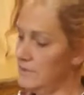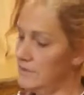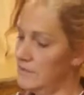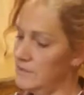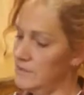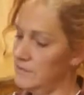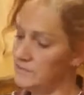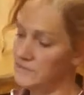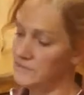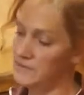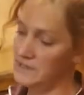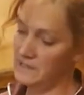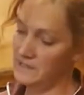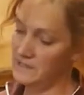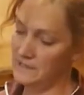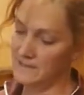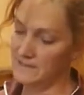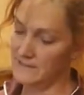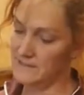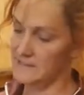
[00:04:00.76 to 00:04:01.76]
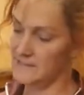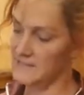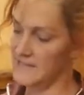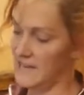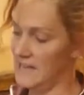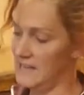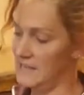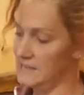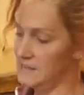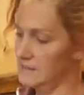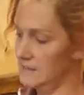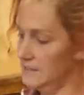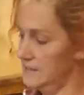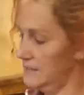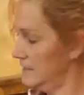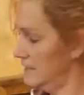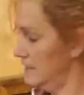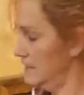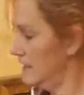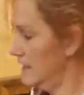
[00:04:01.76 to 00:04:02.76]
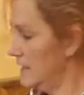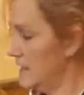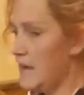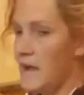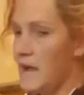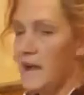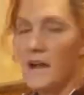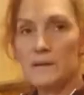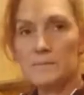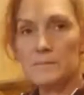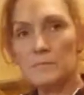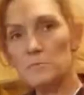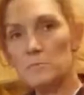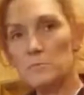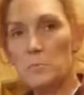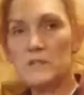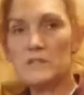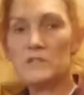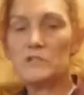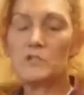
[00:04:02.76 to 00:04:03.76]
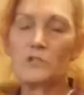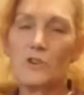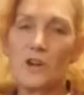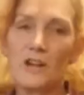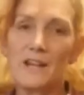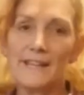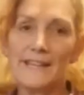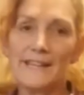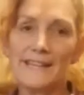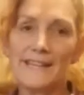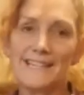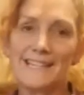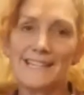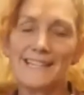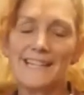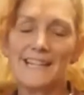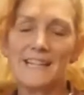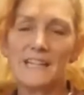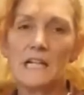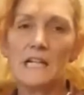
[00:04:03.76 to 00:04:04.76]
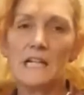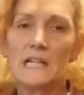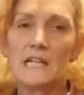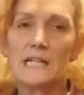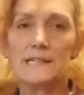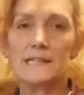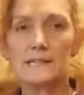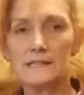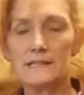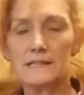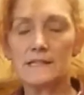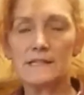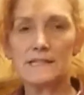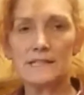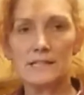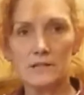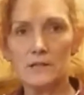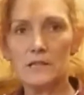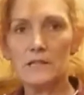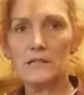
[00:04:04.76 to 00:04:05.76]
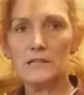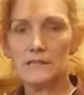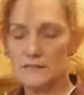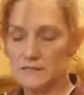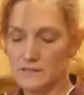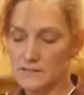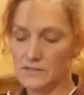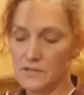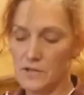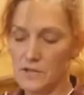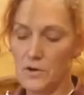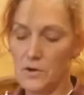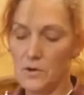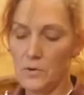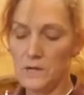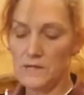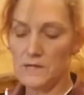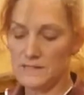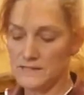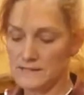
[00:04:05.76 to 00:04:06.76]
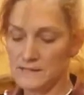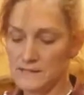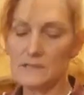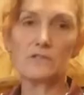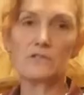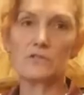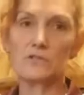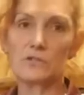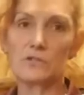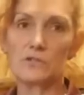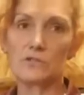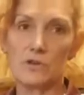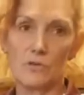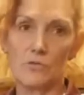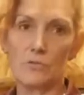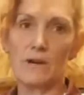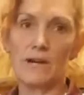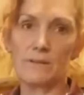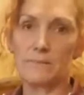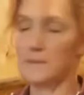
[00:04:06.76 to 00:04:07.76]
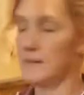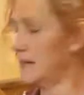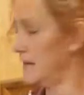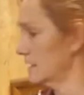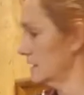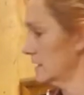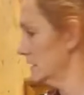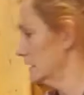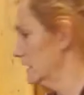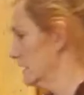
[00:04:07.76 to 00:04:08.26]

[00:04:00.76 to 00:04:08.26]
of the tack, I want to try and kill it so it doesn't grow right back.